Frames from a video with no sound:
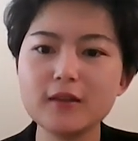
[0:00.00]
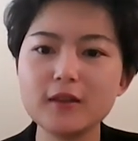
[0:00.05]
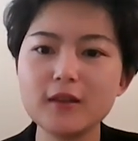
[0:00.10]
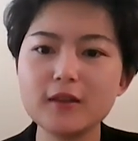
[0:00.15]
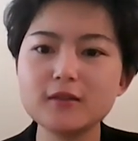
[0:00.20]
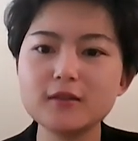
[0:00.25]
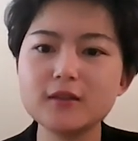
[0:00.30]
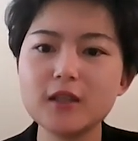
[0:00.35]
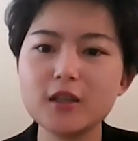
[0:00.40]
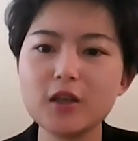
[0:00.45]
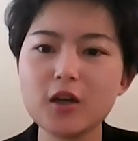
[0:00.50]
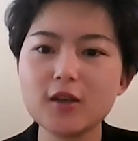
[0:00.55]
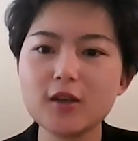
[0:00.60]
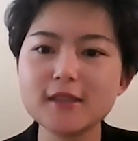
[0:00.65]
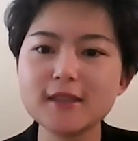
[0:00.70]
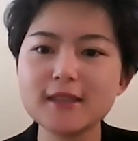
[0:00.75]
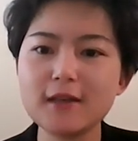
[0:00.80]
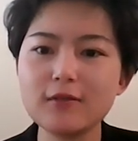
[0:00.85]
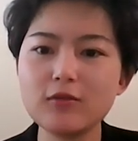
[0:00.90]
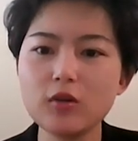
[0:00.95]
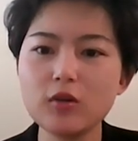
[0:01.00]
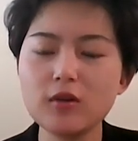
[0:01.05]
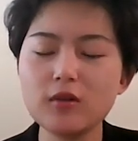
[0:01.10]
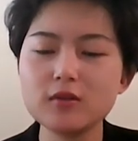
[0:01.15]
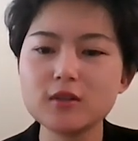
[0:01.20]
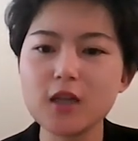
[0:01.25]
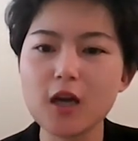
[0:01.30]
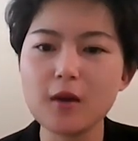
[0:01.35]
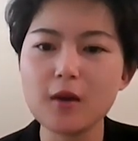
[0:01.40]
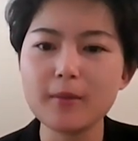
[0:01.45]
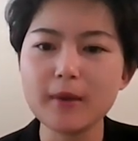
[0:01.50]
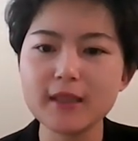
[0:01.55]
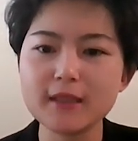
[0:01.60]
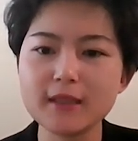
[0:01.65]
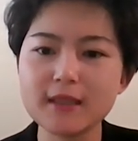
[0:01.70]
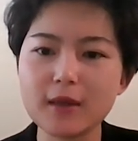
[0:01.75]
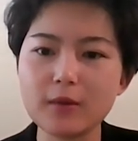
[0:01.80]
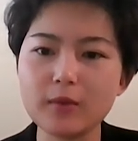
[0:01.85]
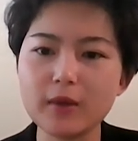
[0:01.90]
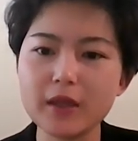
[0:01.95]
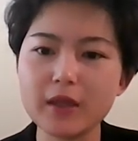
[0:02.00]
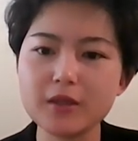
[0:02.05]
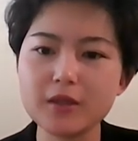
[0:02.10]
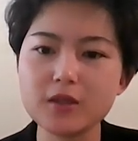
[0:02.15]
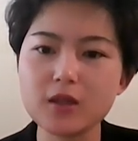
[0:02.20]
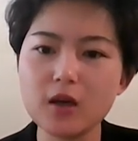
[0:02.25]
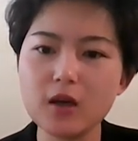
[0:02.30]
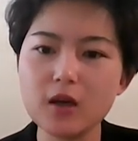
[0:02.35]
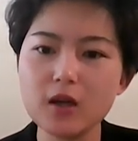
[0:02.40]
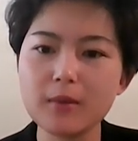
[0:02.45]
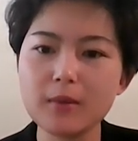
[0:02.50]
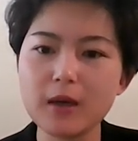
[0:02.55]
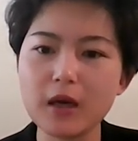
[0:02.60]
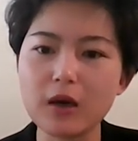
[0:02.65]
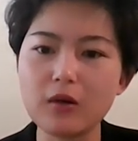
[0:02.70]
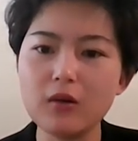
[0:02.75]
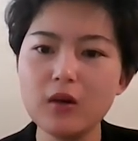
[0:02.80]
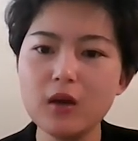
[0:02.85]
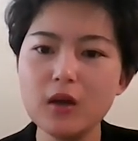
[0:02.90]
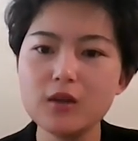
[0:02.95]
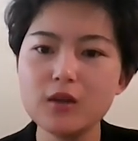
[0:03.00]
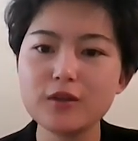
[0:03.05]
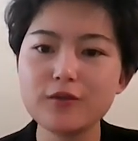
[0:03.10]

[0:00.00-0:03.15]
there are several topics that we can talk about.